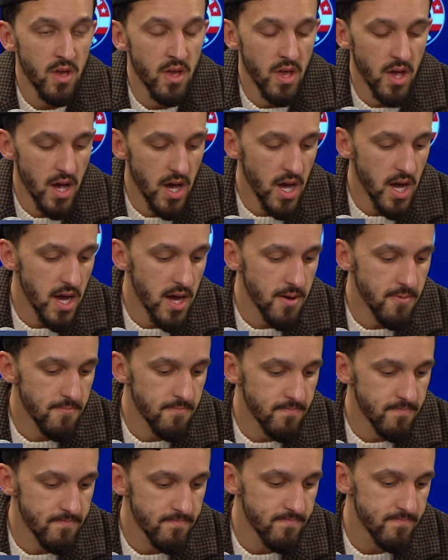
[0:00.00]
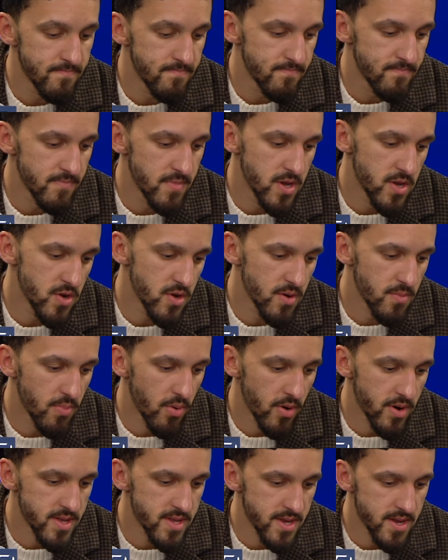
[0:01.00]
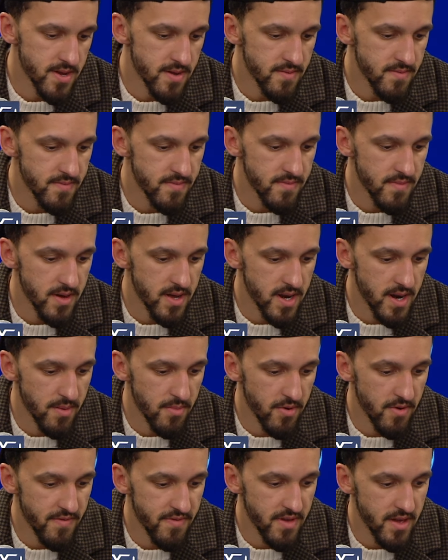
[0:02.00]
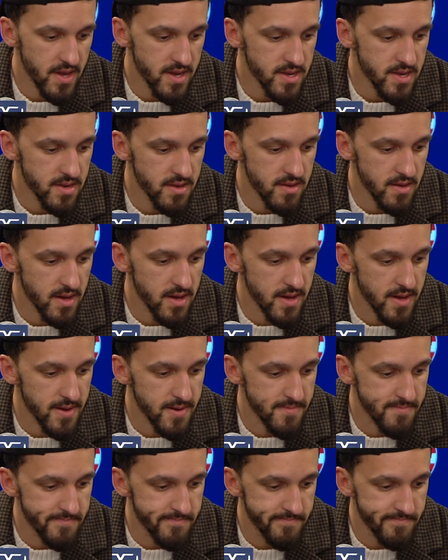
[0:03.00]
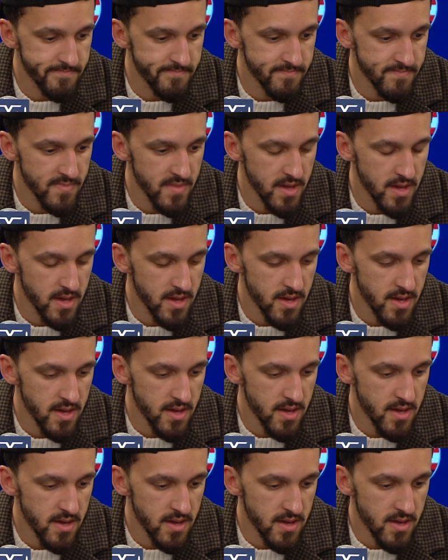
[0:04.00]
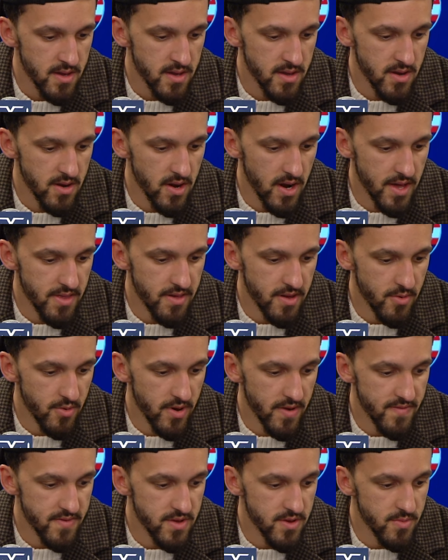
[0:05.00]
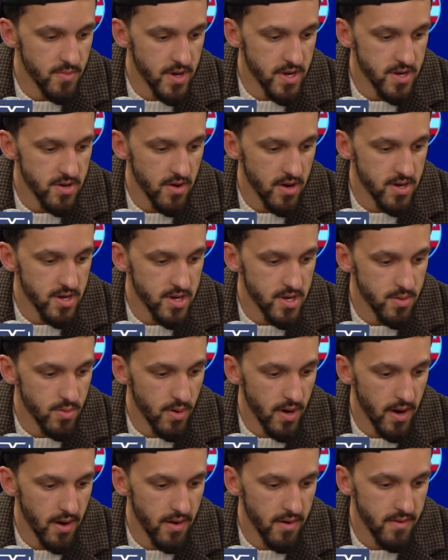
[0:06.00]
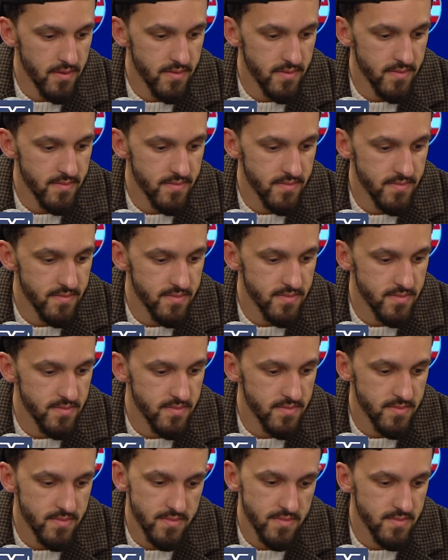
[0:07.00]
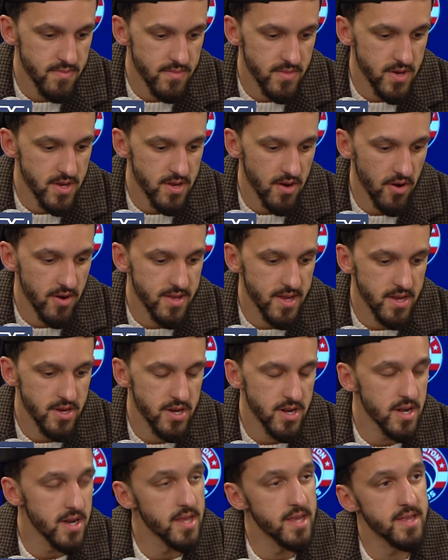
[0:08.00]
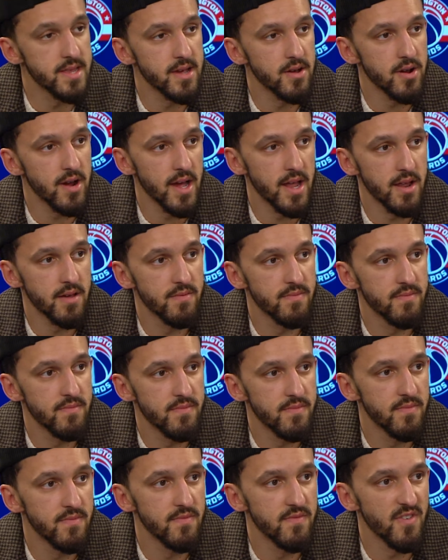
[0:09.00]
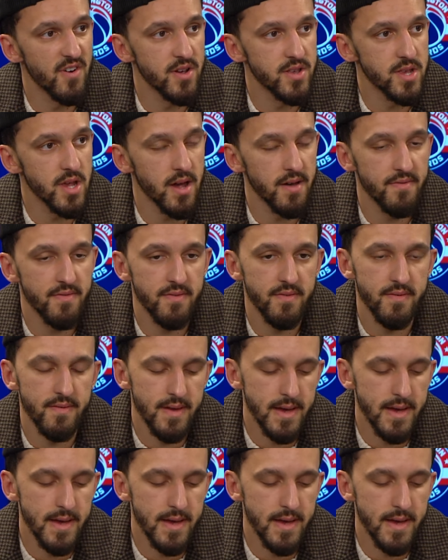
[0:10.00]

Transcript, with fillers: Um, I mean, you could point to a number of things. Um, you know, I think we have too many stretches where just our attention to detail kind of falls off.